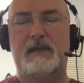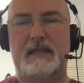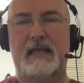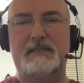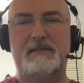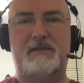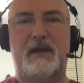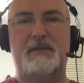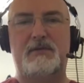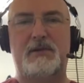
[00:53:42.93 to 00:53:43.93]
these
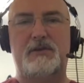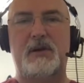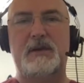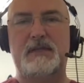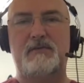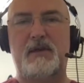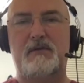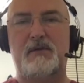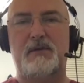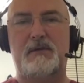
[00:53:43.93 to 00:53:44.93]
anti-inflammatory drugs that
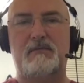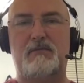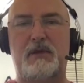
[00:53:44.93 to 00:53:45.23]
we would